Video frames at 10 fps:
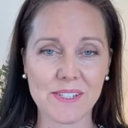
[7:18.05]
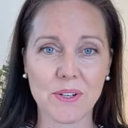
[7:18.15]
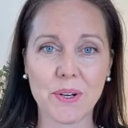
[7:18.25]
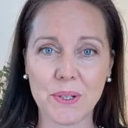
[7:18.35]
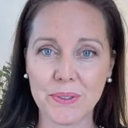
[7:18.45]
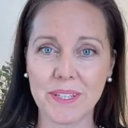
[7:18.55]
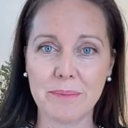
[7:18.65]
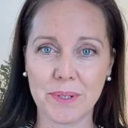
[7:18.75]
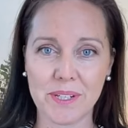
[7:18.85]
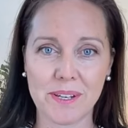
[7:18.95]
to hold their
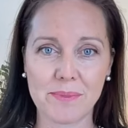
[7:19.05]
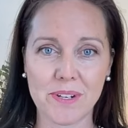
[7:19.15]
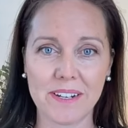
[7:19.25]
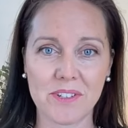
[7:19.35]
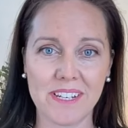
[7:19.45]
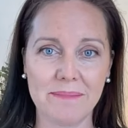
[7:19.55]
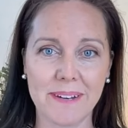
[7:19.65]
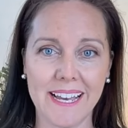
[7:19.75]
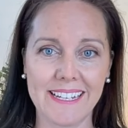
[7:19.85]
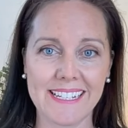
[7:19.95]
body shape strategy in
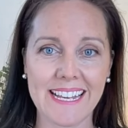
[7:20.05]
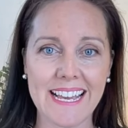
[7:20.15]
mind.